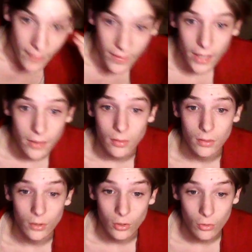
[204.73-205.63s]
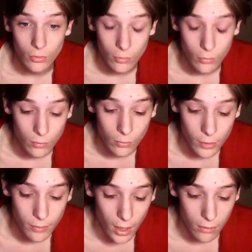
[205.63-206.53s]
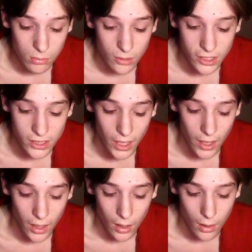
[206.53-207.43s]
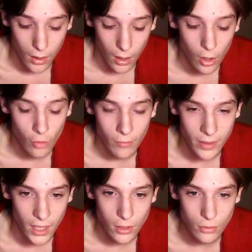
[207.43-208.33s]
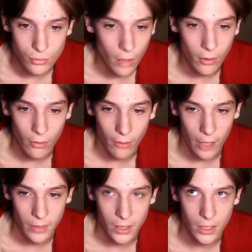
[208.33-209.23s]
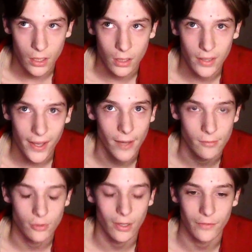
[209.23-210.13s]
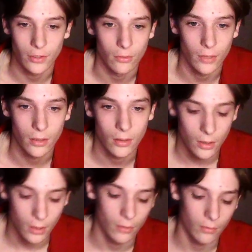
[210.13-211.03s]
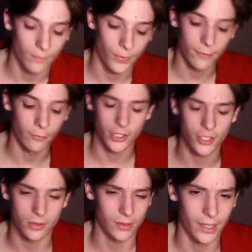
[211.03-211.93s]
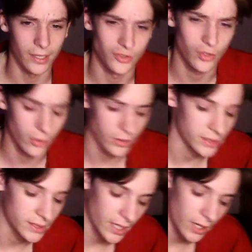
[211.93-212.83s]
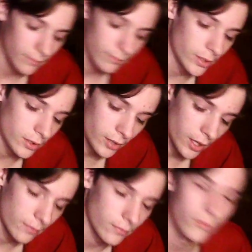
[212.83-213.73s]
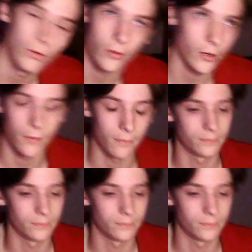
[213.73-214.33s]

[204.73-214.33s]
then you would probably say, oh, but then you don't know how many times you have to do it, which is hard to say. But okay, hold on.